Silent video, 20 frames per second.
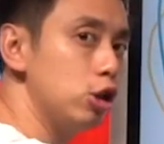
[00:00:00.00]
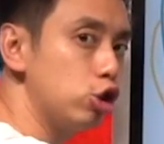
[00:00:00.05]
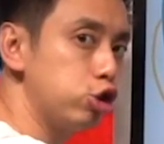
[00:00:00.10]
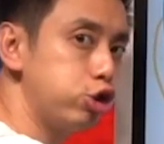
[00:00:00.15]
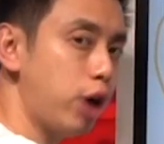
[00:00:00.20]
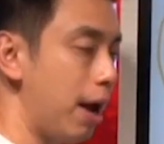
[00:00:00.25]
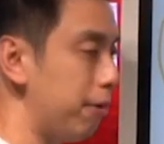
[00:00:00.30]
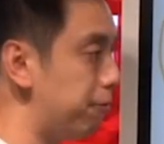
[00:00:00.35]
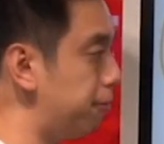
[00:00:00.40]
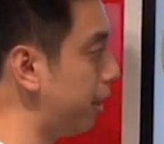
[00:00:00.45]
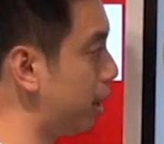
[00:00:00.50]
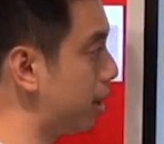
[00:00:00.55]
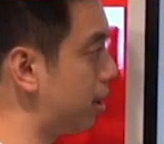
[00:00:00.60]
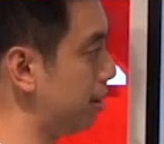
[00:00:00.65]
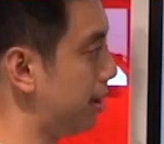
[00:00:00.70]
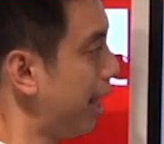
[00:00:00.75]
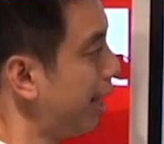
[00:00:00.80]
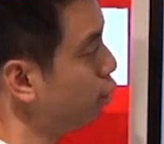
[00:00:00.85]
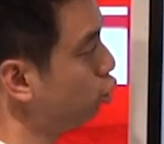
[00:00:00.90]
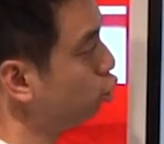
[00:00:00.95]
traffic
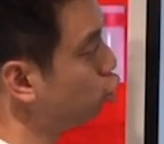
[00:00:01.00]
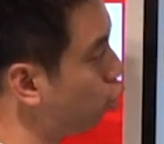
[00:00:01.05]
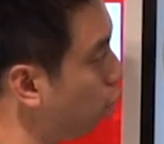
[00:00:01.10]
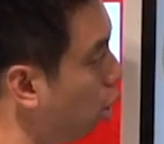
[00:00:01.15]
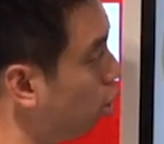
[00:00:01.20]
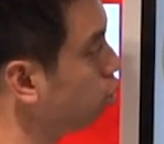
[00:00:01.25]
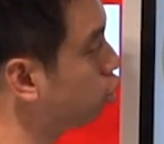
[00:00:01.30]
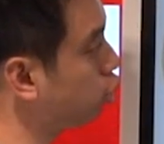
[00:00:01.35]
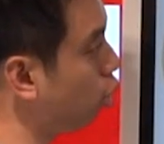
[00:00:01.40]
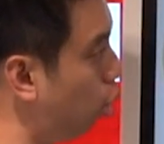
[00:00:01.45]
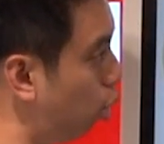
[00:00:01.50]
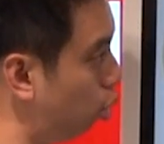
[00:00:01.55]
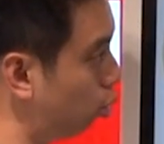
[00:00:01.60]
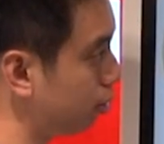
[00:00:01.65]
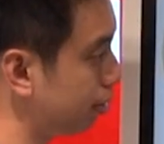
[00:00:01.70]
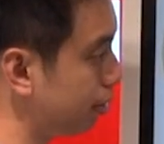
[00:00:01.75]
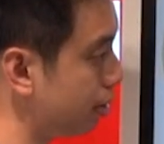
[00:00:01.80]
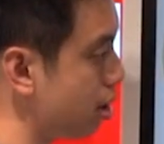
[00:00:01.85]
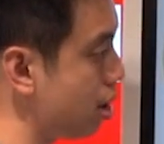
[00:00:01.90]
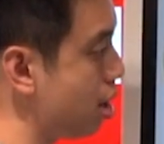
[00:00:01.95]
that you don't
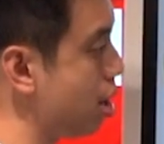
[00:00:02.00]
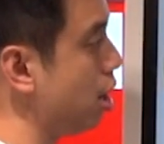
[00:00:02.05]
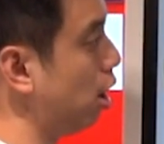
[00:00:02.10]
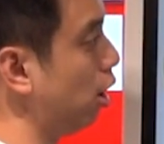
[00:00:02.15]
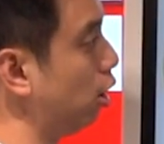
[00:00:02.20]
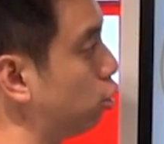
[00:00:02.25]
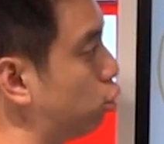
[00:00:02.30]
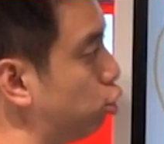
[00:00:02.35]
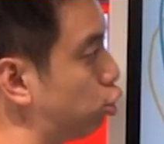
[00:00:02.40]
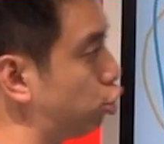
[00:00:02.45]
own to